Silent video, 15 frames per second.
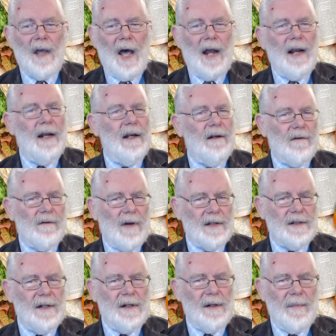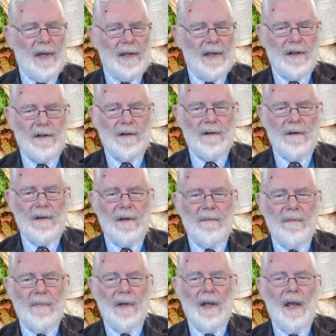God had entrusted a message to
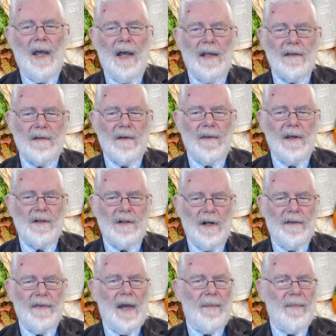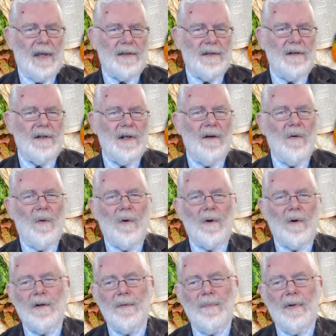them, and so they shared that message in
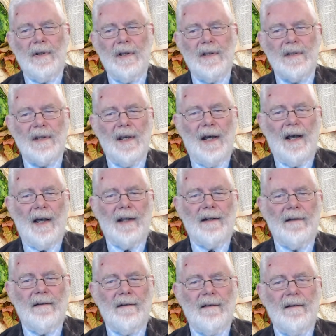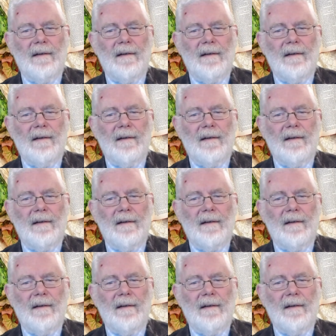order to please God.